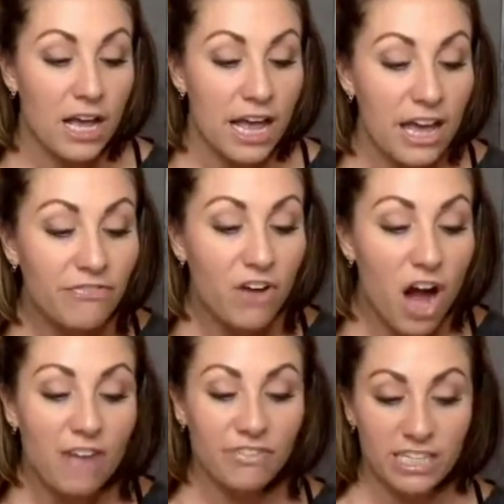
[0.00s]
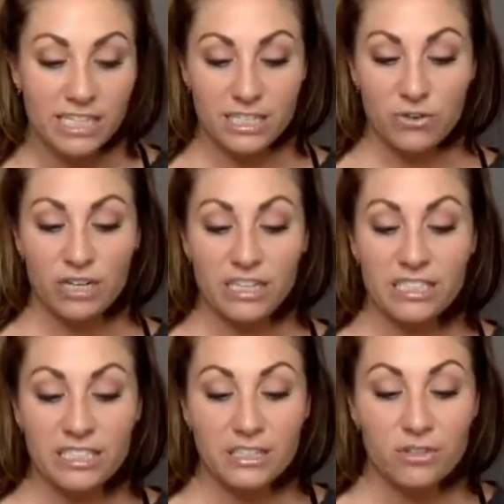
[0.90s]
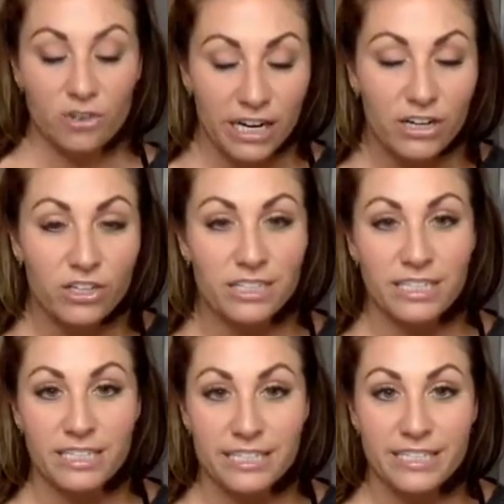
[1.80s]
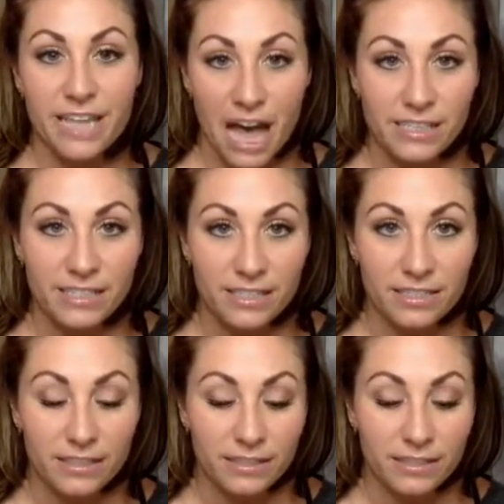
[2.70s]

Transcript: if confidence is critical to success,